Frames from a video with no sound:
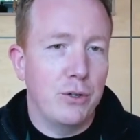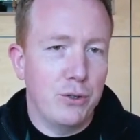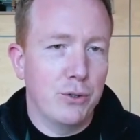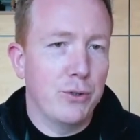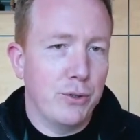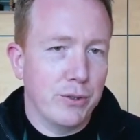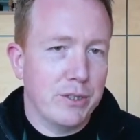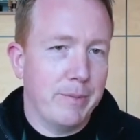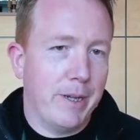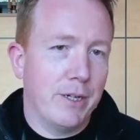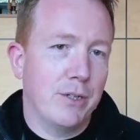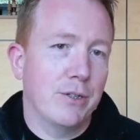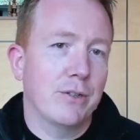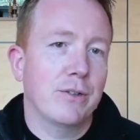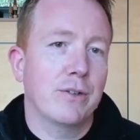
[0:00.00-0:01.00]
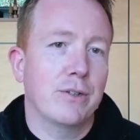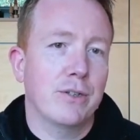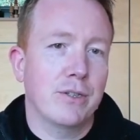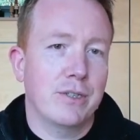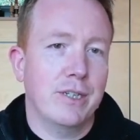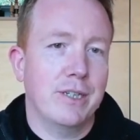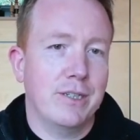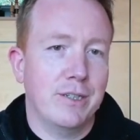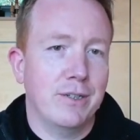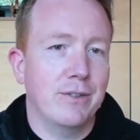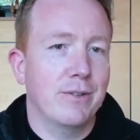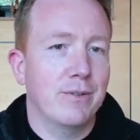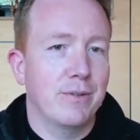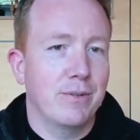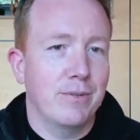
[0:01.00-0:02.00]
Good automation,
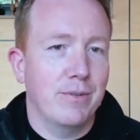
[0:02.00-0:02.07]
consistent